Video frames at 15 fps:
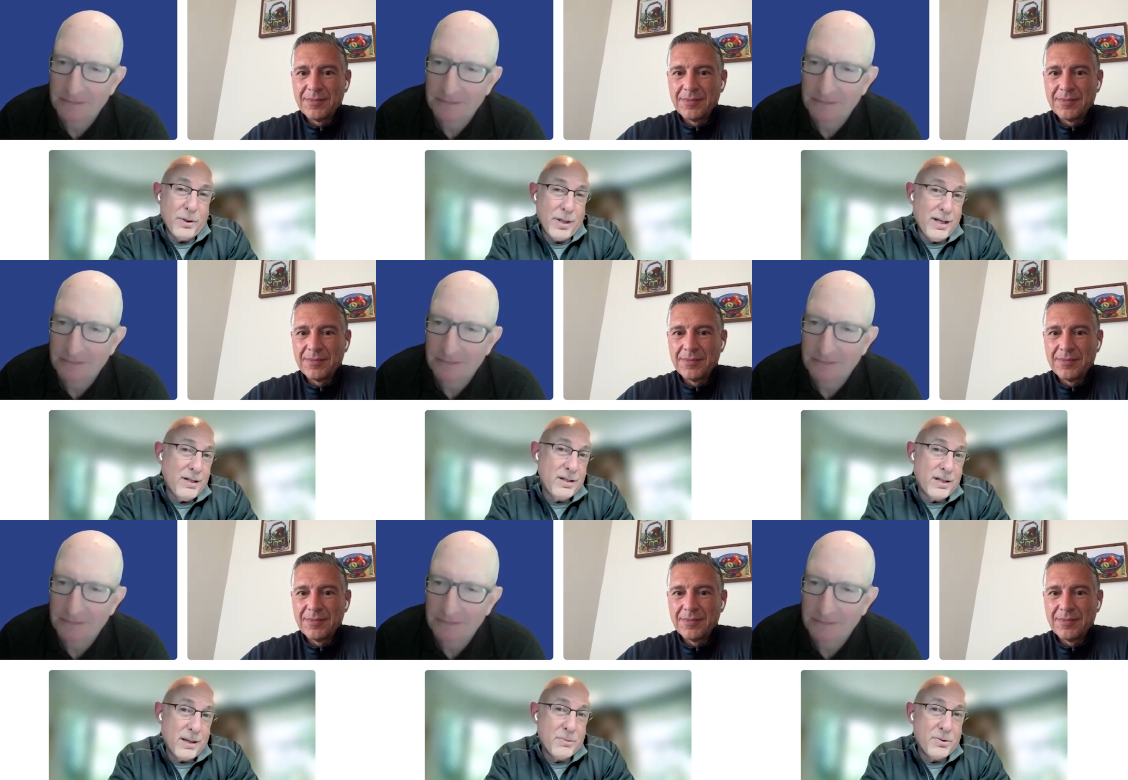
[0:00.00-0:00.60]

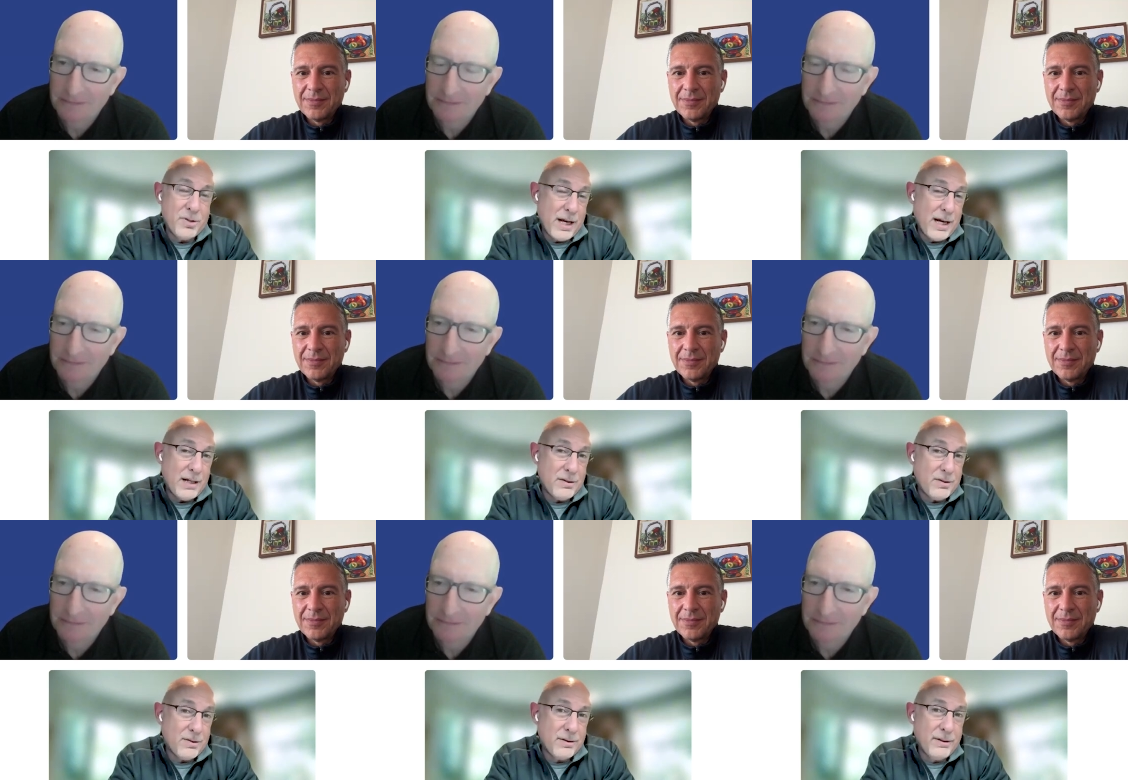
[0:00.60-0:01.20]
Speaker 1: within some
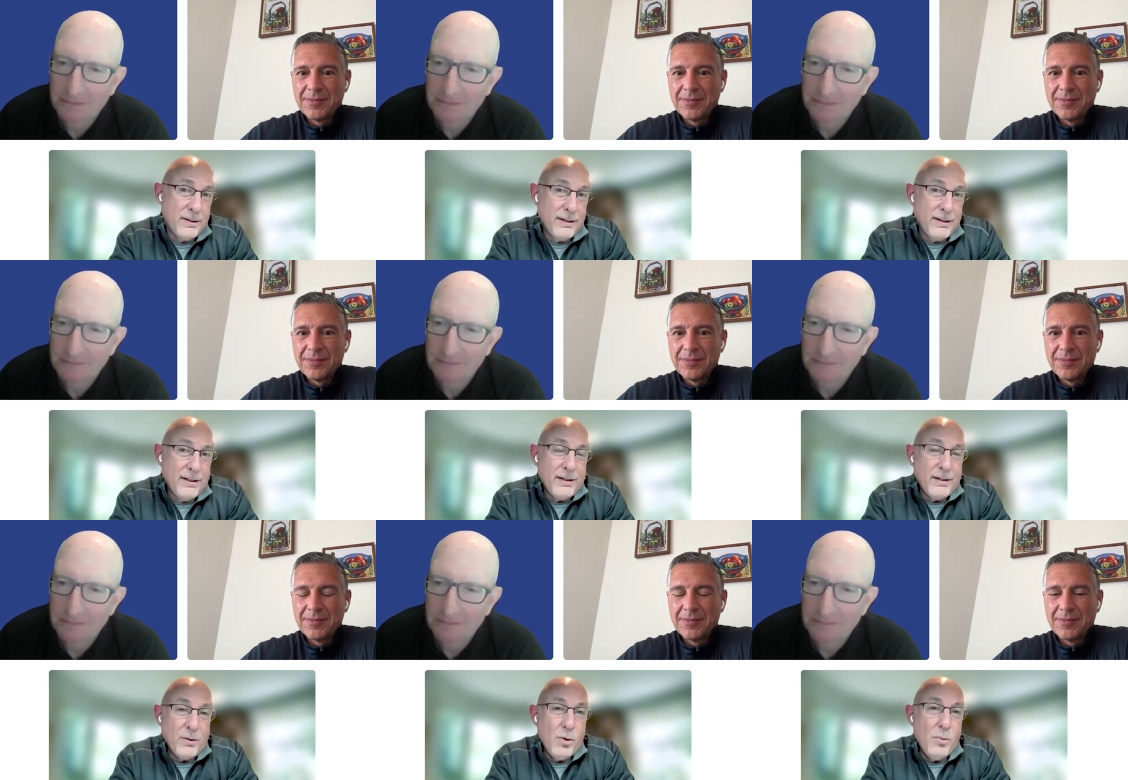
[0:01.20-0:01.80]
states
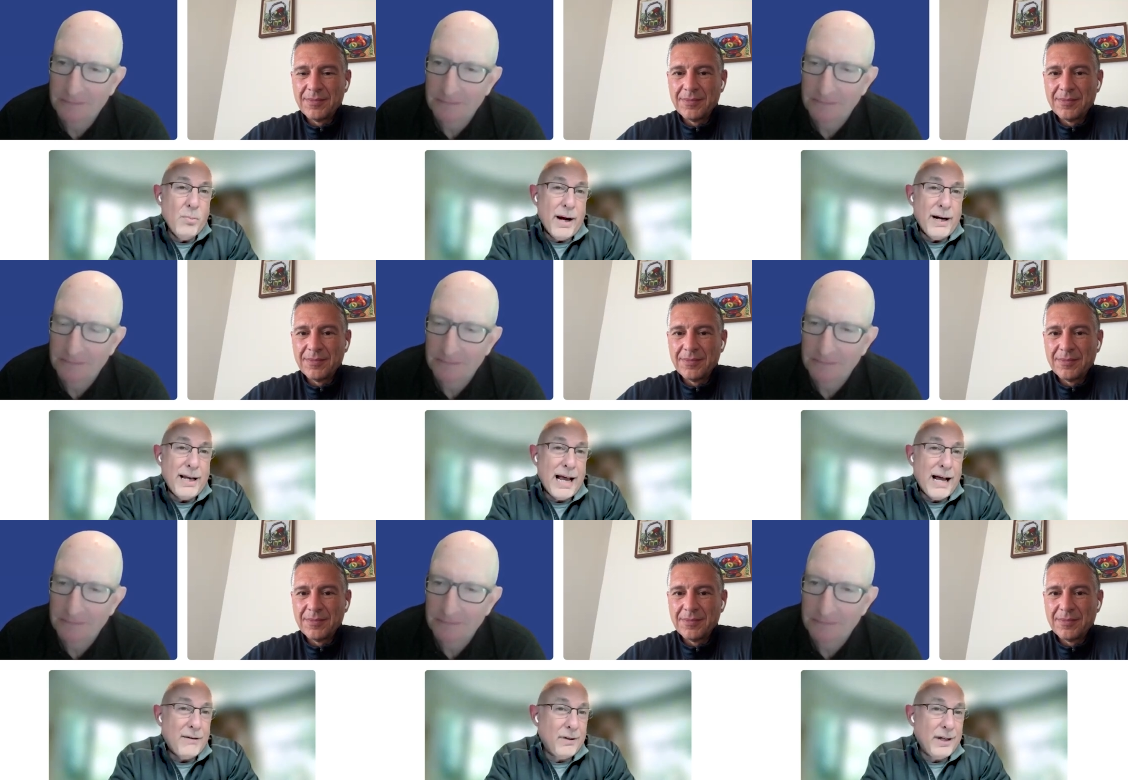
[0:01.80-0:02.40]
who might
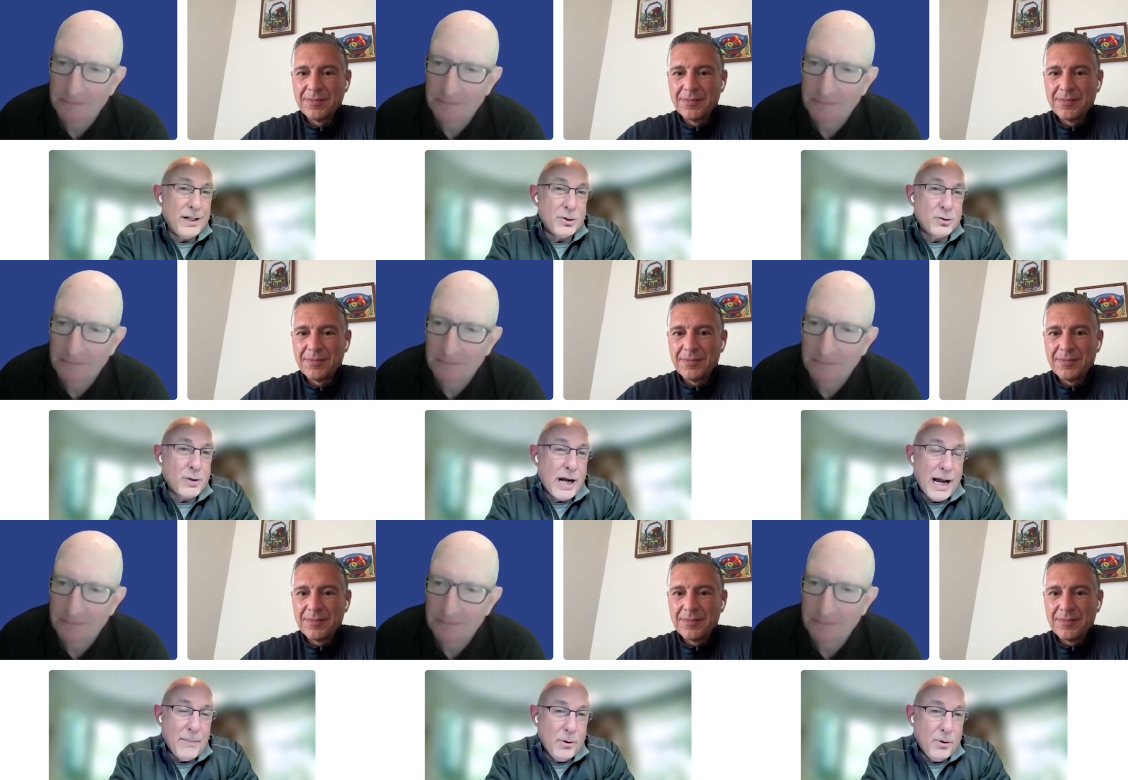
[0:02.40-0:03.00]
have like
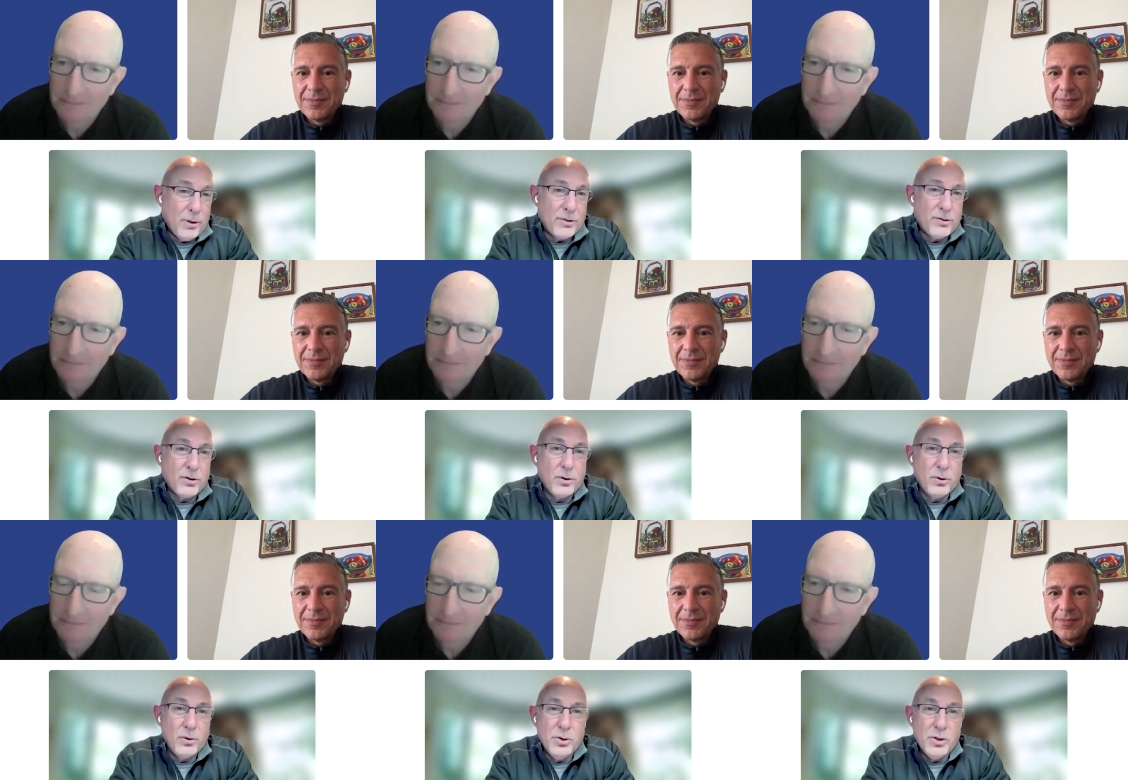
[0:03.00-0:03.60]
tribal
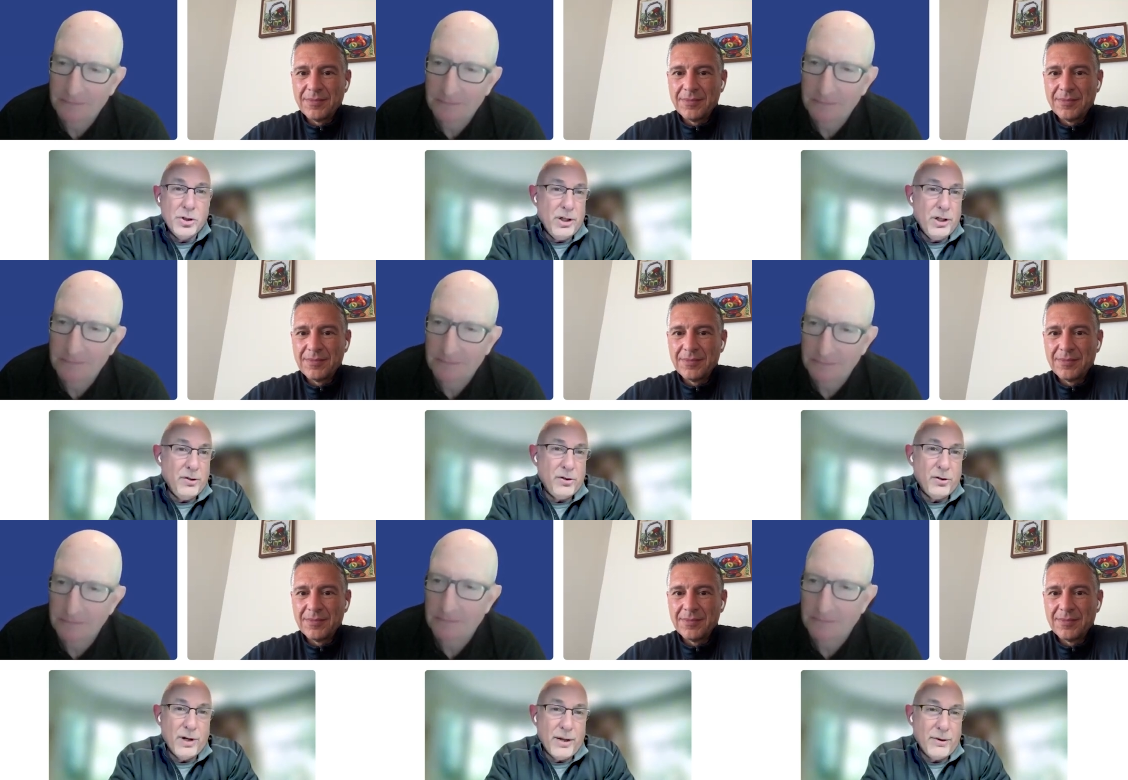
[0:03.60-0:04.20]

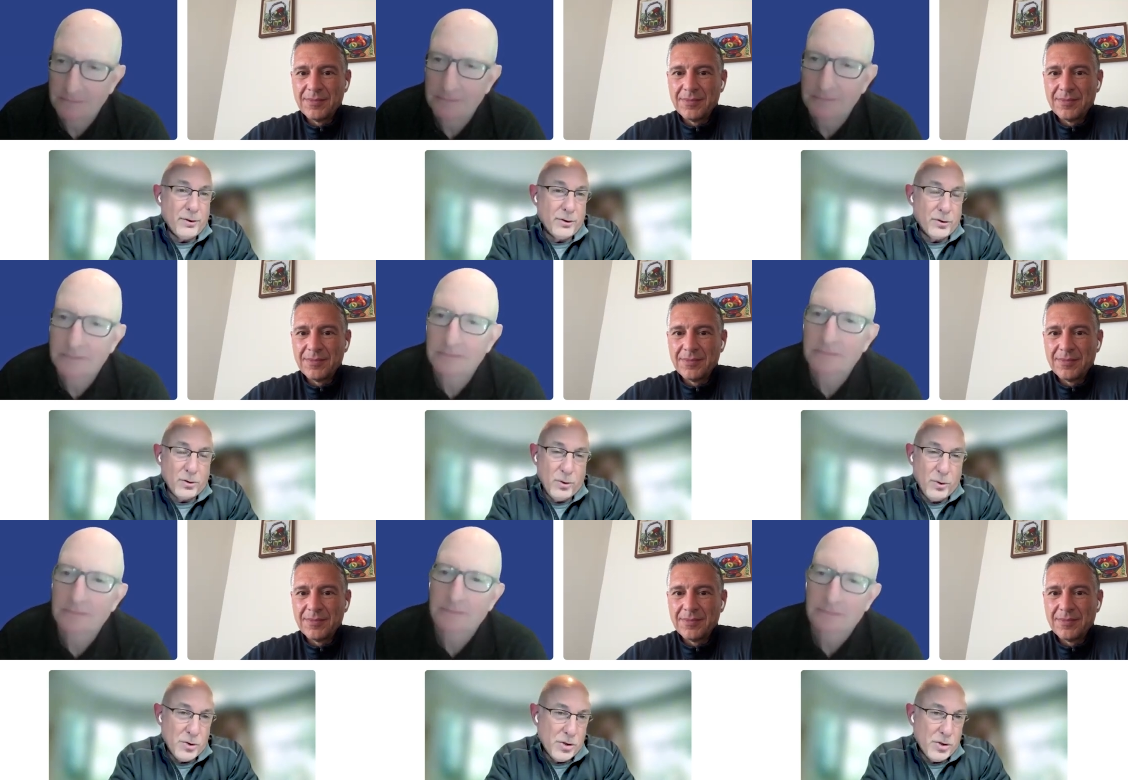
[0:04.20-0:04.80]
exclusions or other
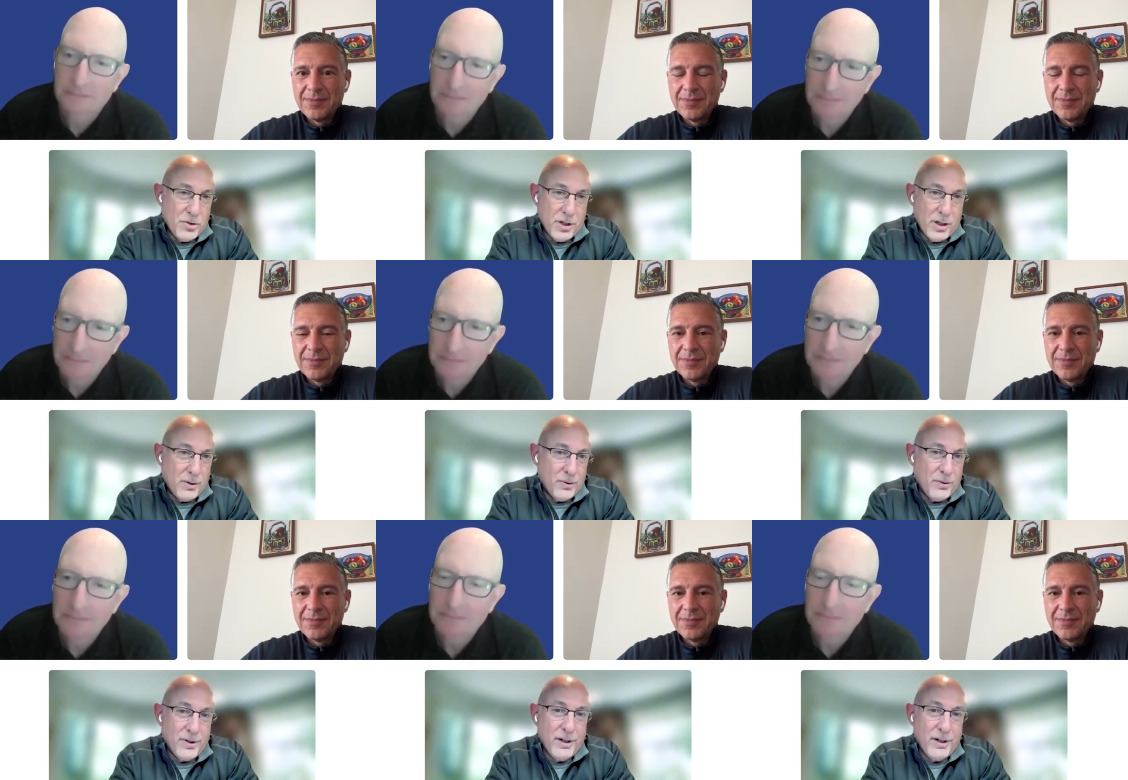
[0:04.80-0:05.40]
exclusion
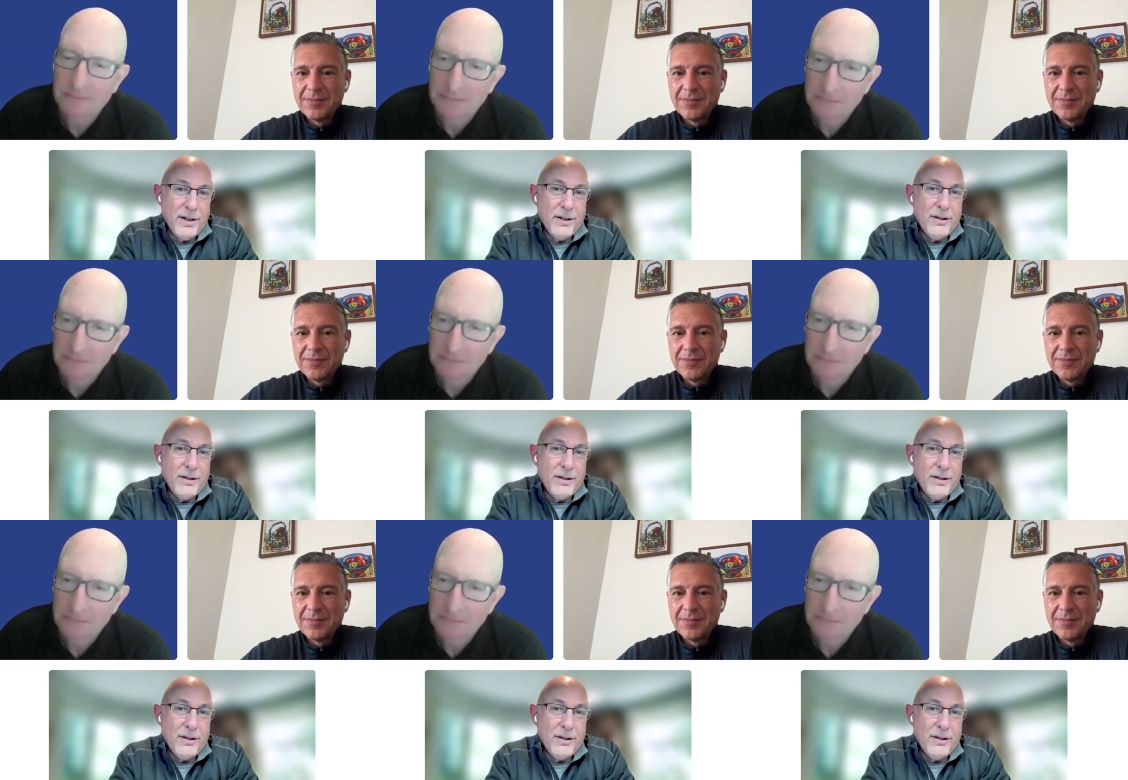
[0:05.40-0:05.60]
zones,